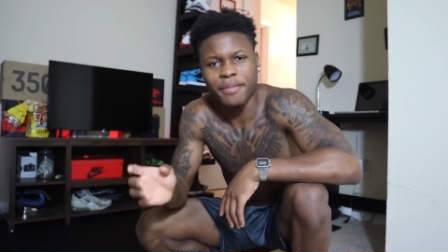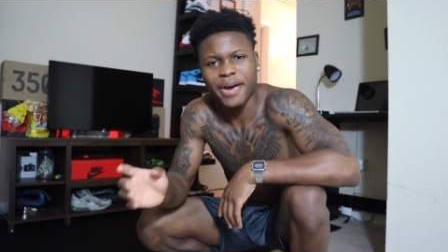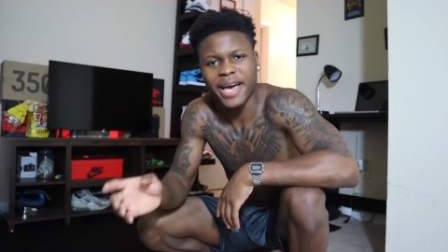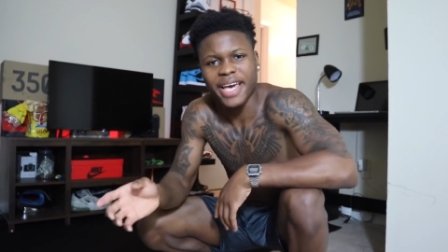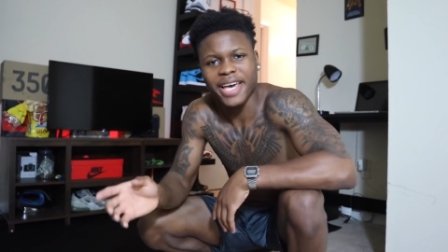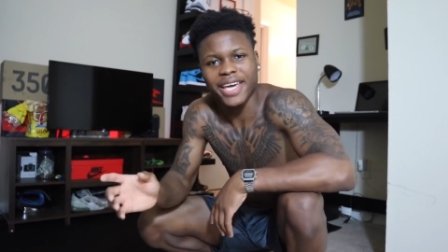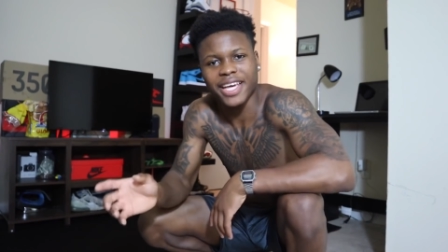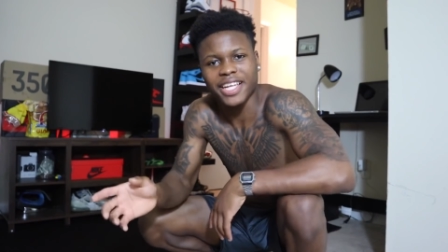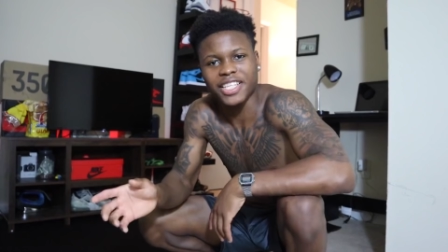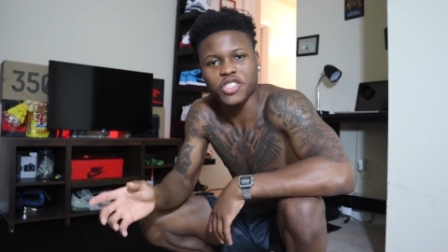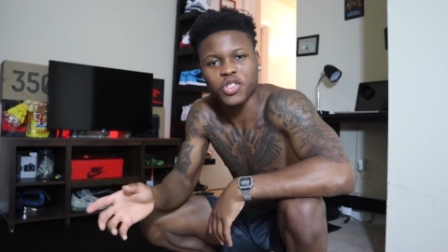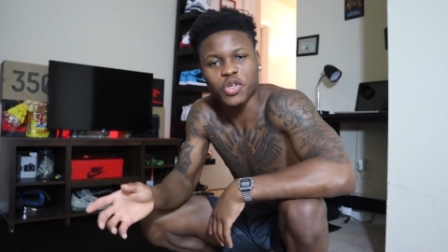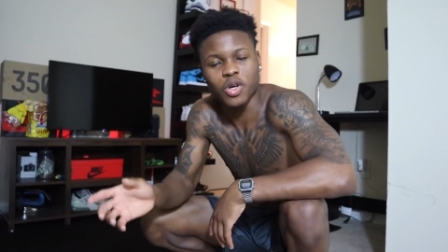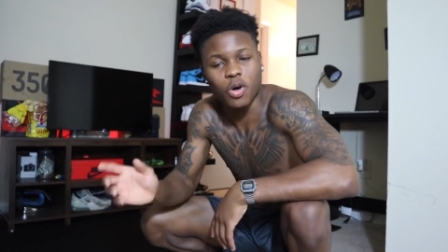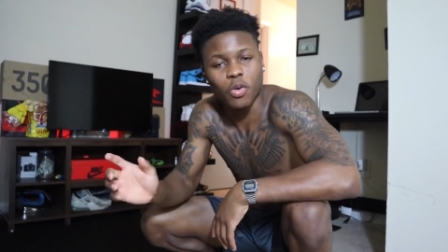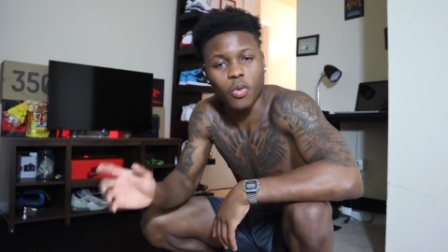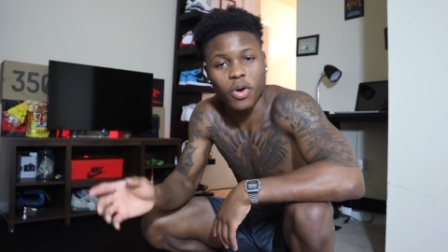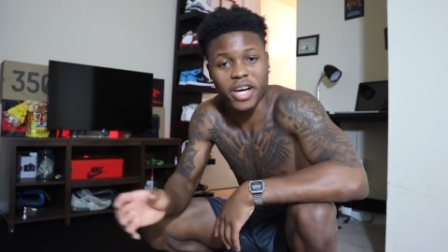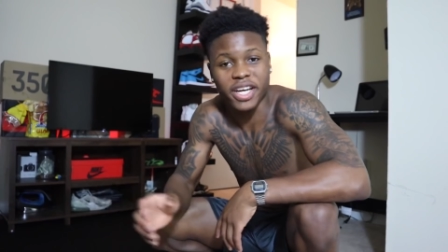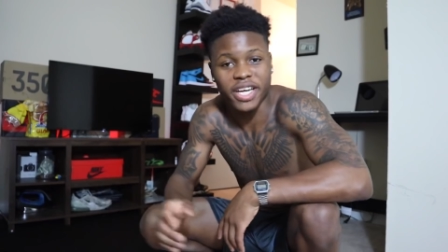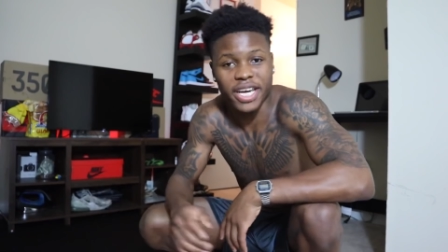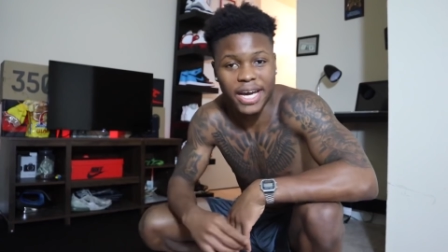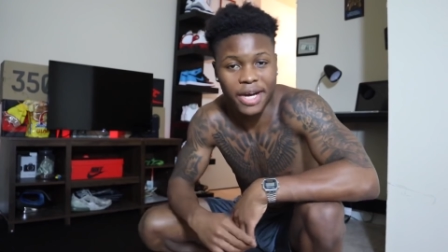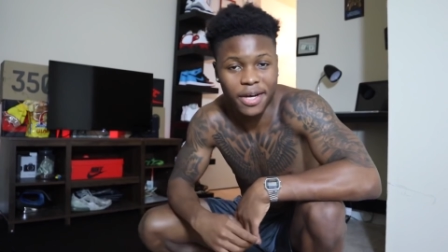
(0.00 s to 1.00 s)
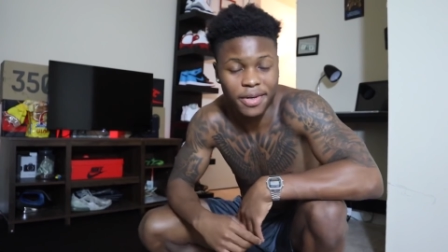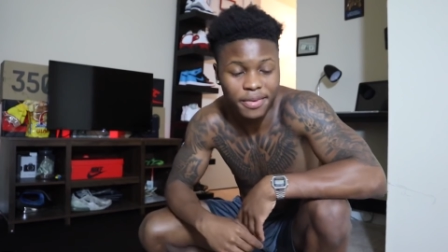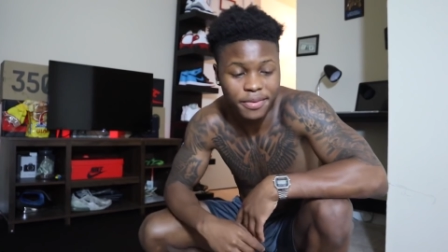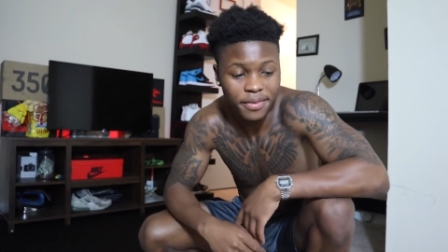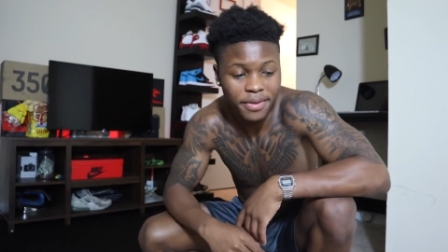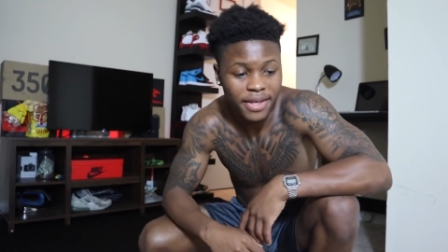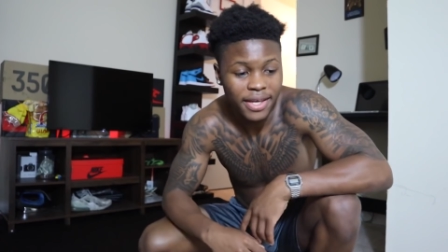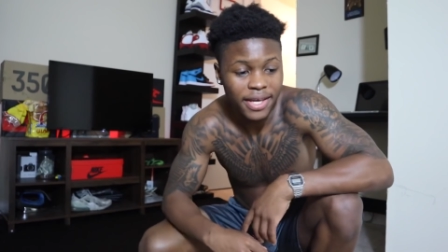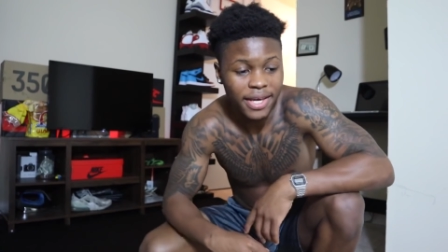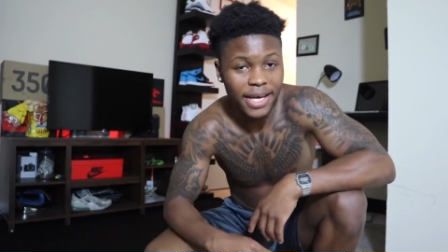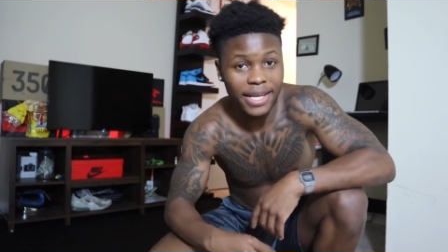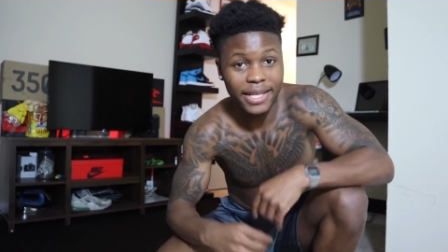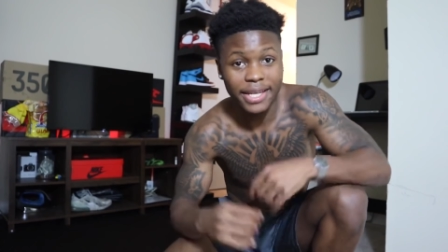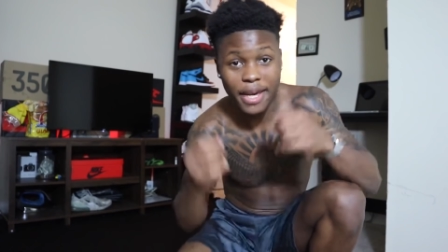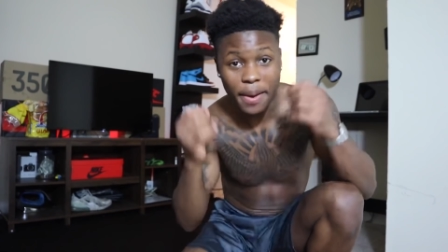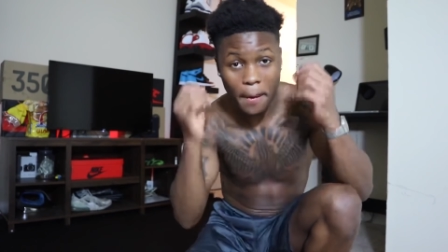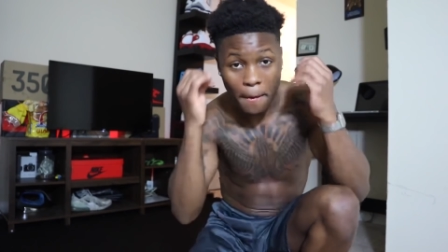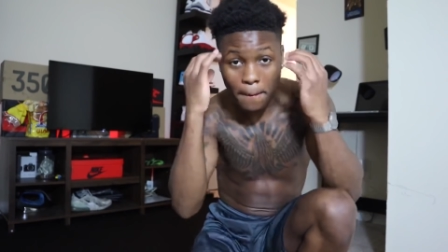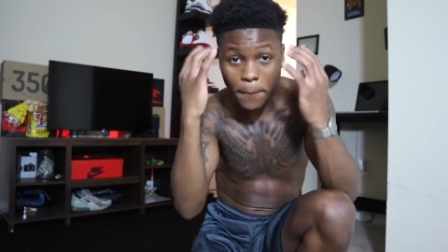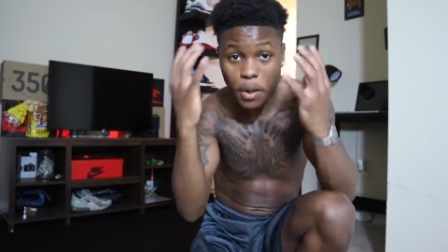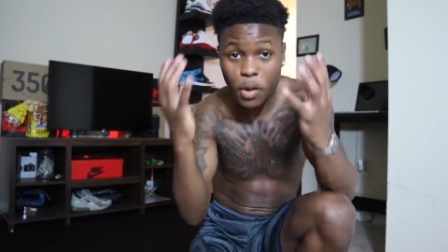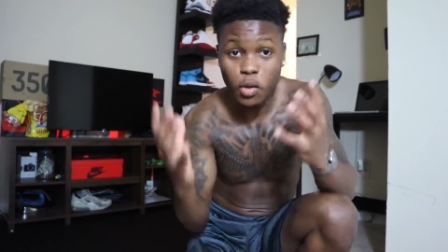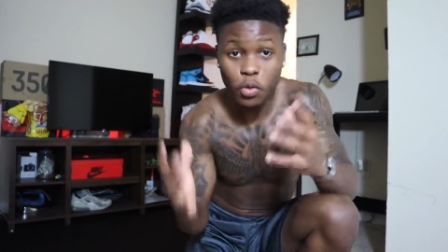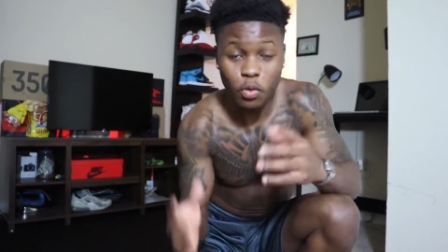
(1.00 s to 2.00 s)
back into a workout? And then
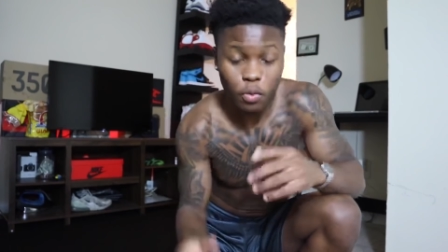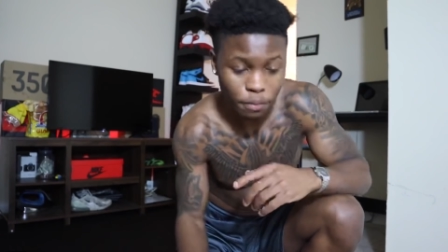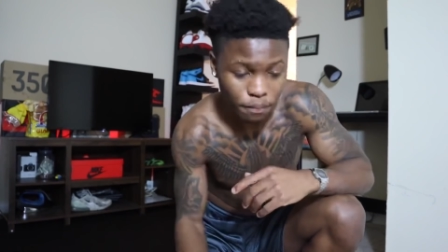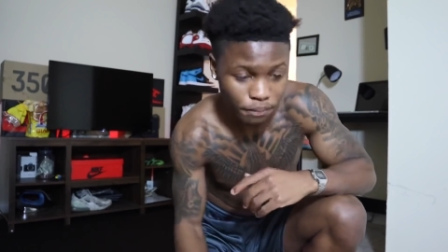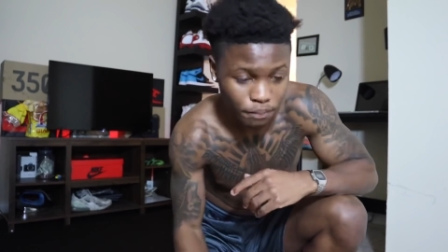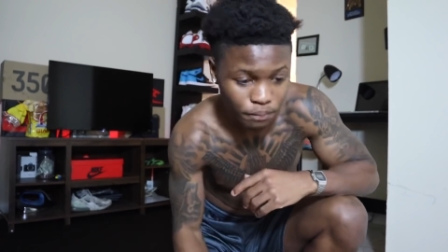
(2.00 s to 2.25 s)
boom,